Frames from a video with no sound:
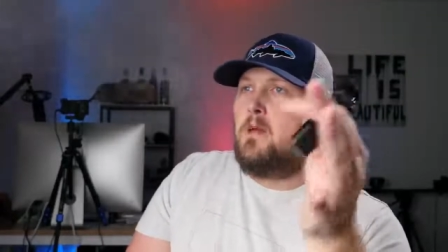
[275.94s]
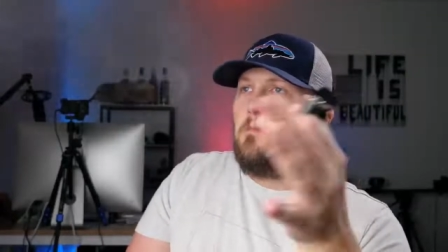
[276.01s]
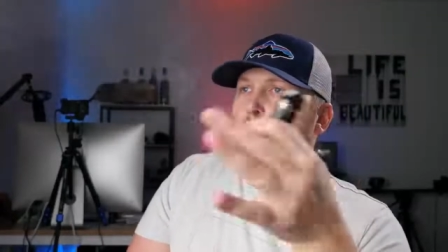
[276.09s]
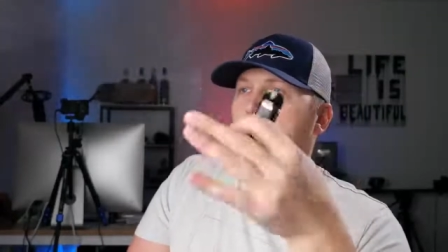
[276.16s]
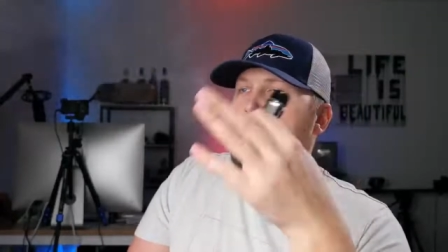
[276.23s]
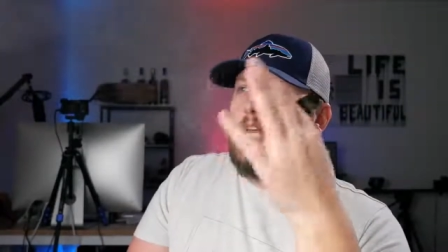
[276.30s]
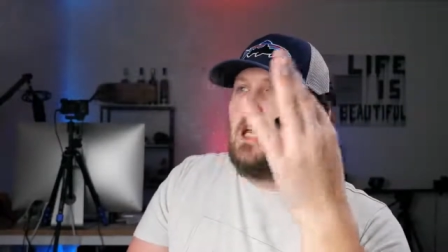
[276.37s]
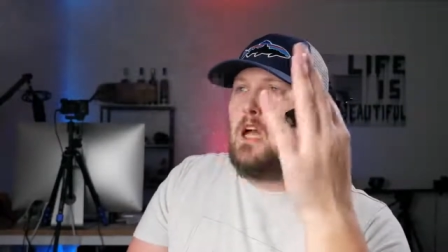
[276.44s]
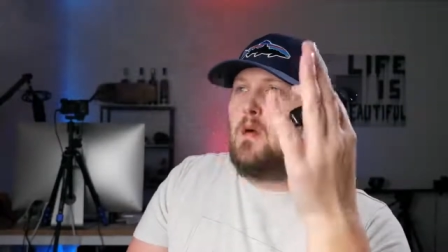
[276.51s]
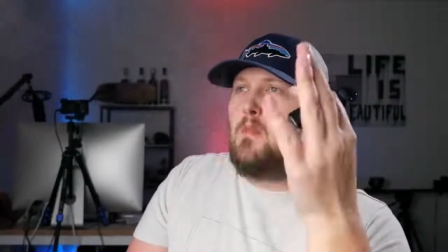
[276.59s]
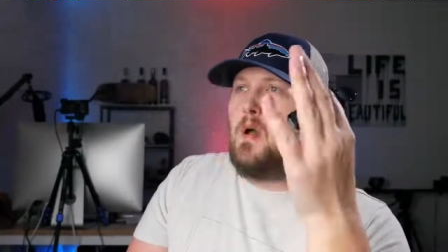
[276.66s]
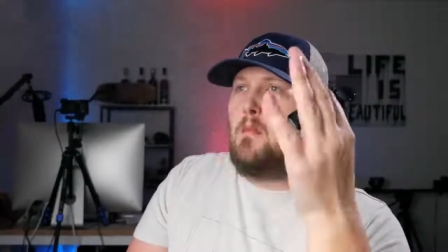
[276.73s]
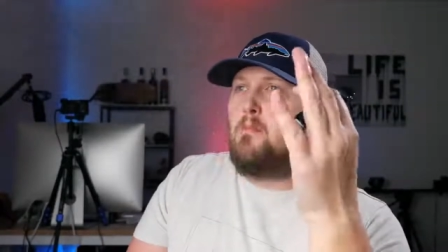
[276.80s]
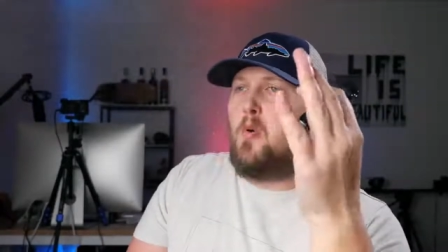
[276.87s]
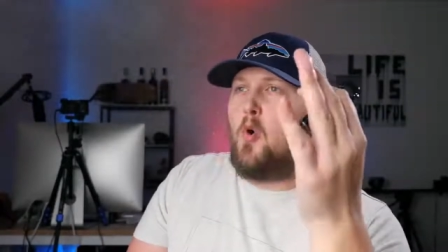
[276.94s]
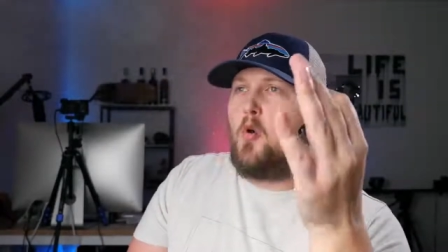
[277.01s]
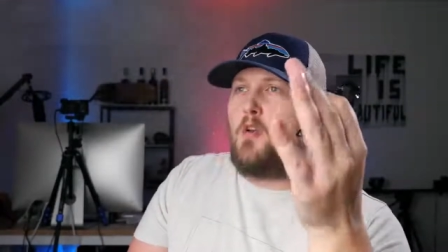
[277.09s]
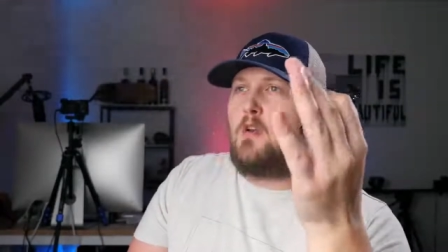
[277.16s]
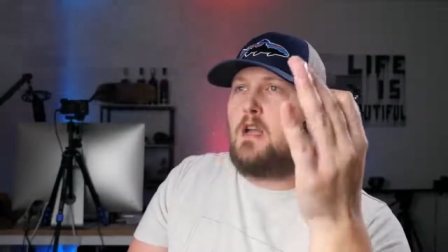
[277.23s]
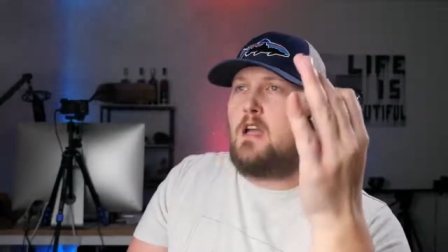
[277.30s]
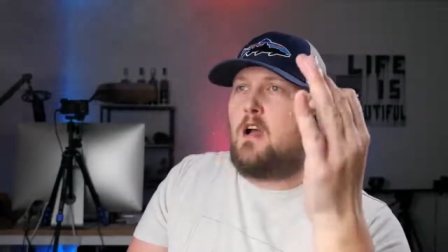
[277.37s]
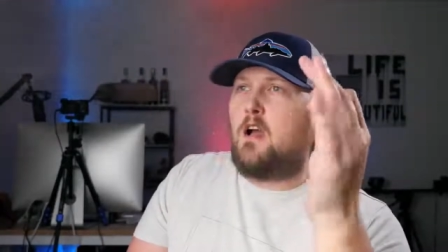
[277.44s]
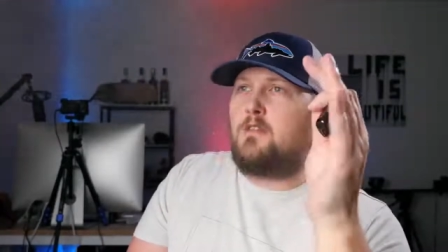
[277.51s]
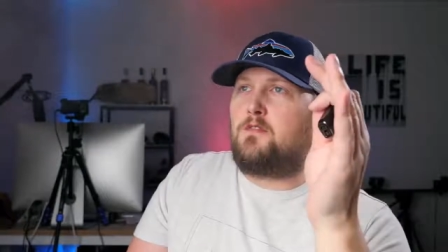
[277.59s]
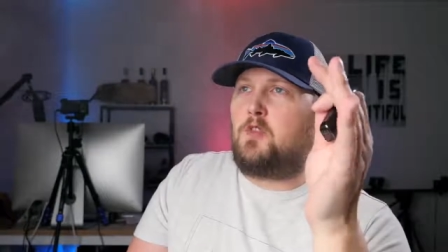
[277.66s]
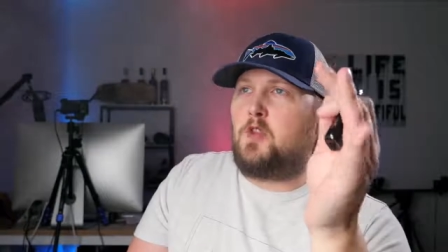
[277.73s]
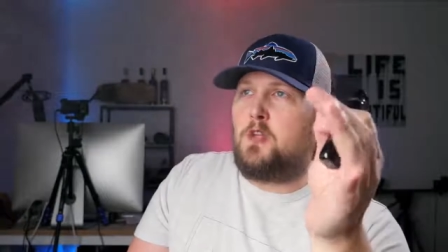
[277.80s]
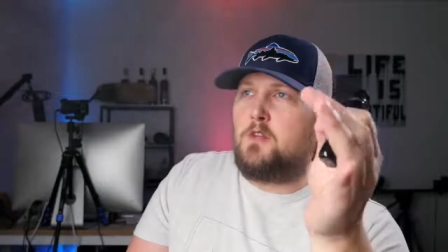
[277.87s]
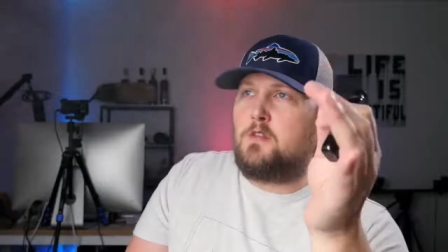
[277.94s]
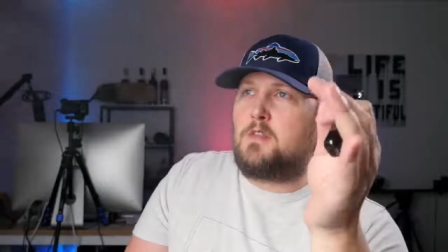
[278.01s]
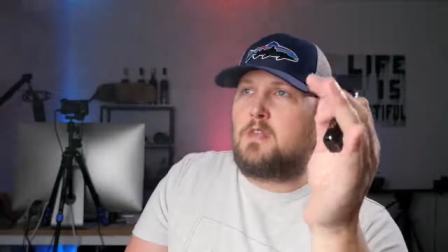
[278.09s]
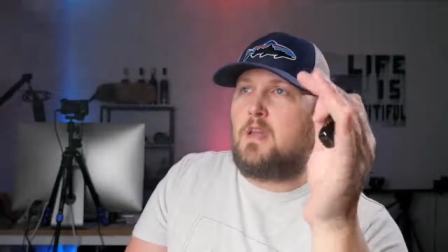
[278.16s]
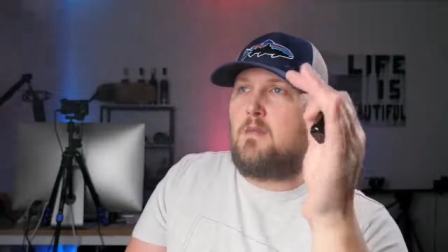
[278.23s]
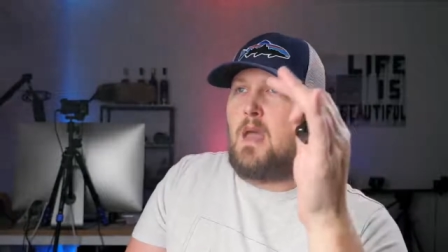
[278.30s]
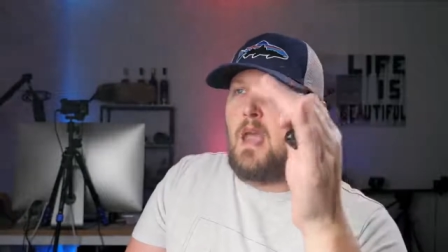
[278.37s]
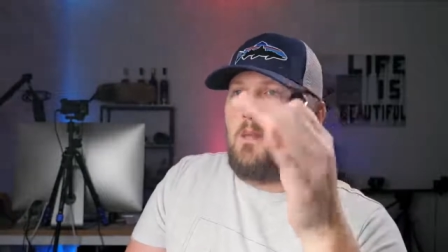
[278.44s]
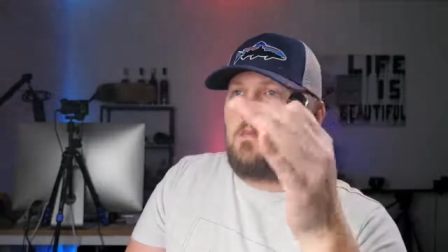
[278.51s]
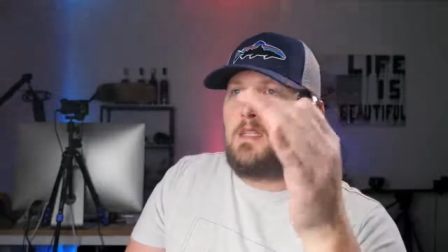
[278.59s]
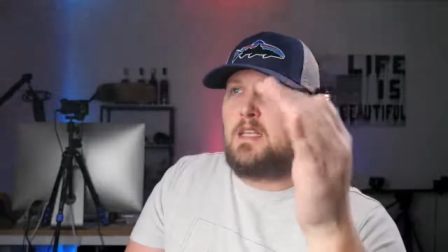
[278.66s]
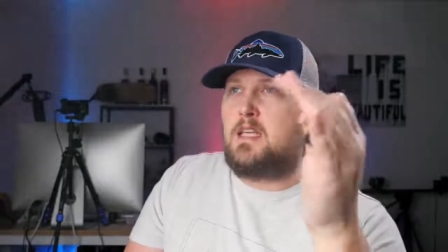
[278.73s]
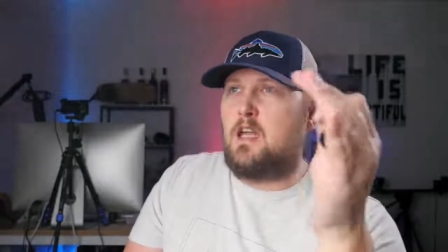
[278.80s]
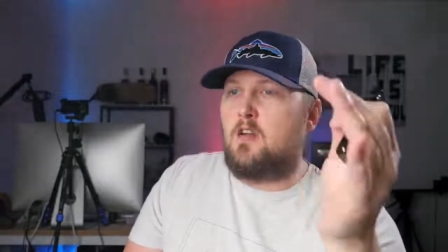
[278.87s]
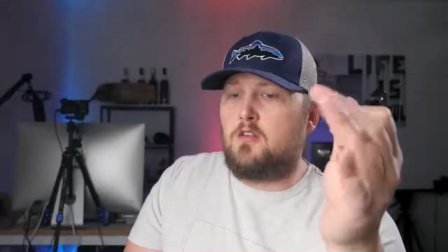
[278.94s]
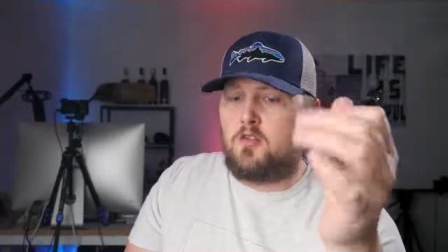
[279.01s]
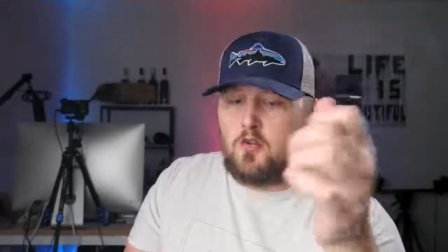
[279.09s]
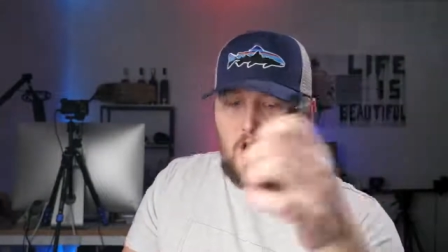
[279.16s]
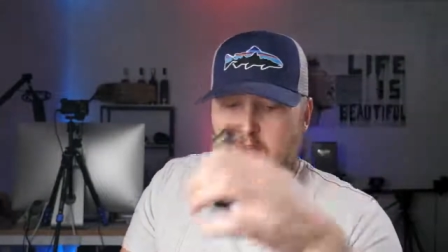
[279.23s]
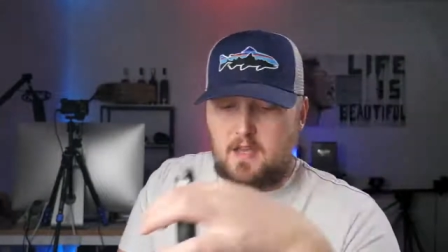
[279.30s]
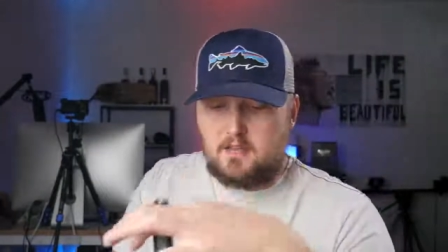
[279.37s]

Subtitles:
Medium, bordering on loose MTL draw.